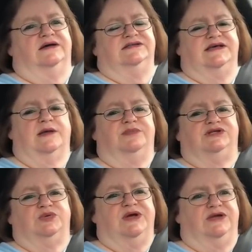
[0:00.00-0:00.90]
sat
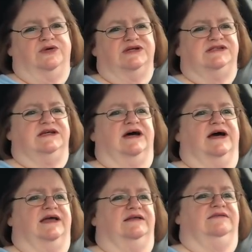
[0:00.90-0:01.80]
between Chrissy and I,
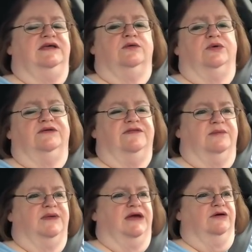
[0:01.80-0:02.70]
and neither one of
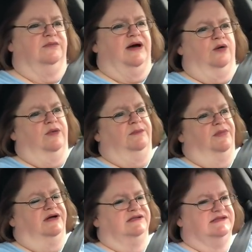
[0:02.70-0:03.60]
them cared about wet
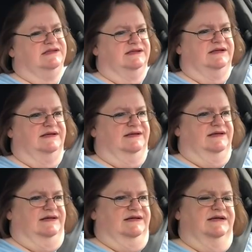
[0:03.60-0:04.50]
butts.
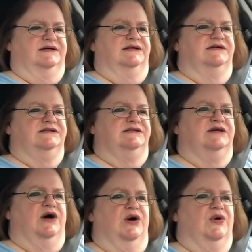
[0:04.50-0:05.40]

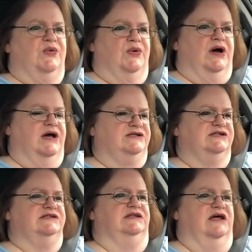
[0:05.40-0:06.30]
So I
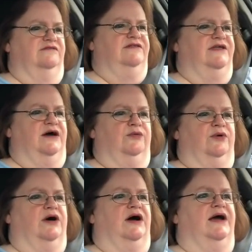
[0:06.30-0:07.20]
just loved that
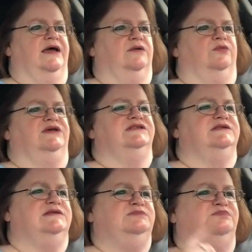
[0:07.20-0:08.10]
ride, and we
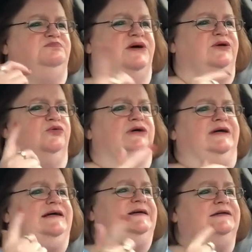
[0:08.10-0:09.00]
spun
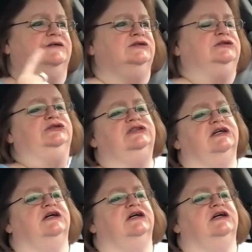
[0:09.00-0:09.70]
around